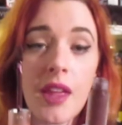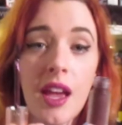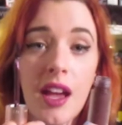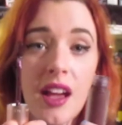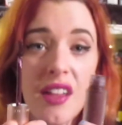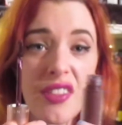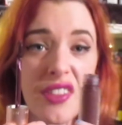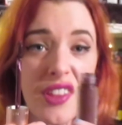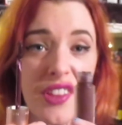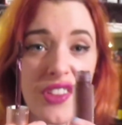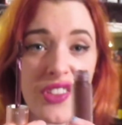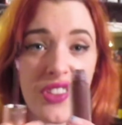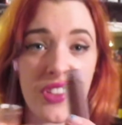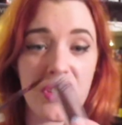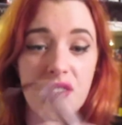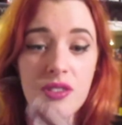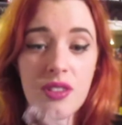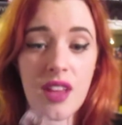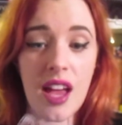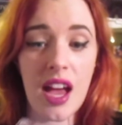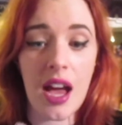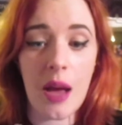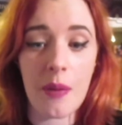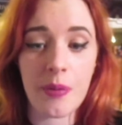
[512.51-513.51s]
And this
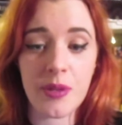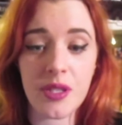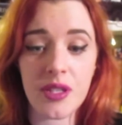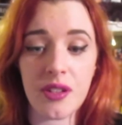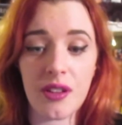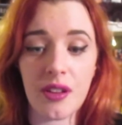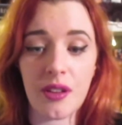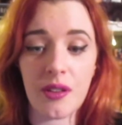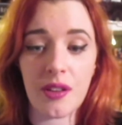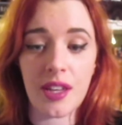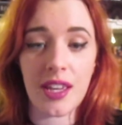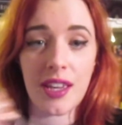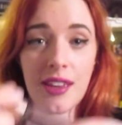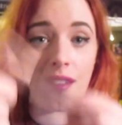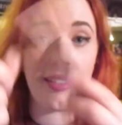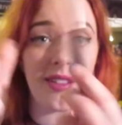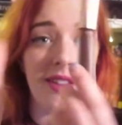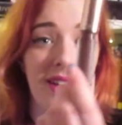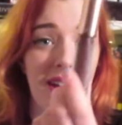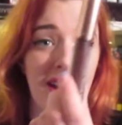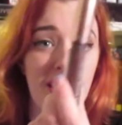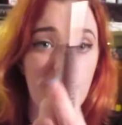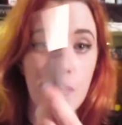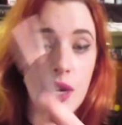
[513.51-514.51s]
is absolutely
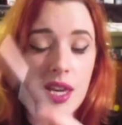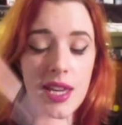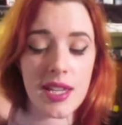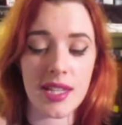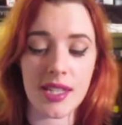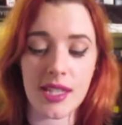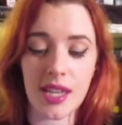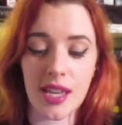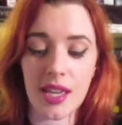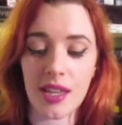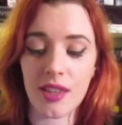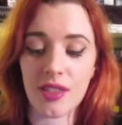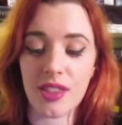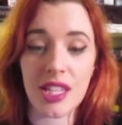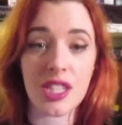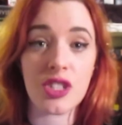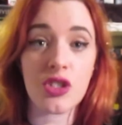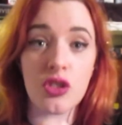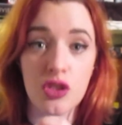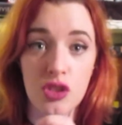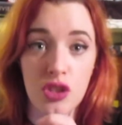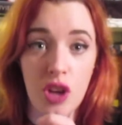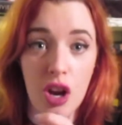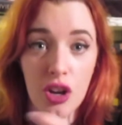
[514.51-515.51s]
amazing. This
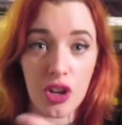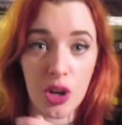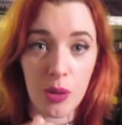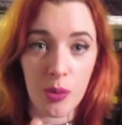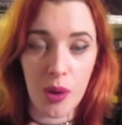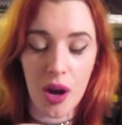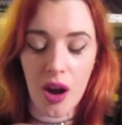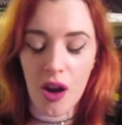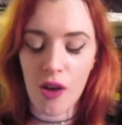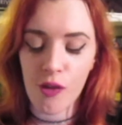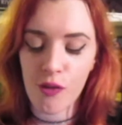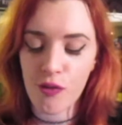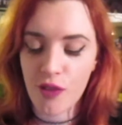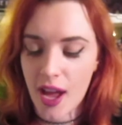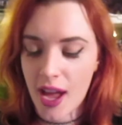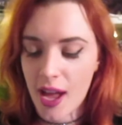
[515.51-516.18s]
does not come off.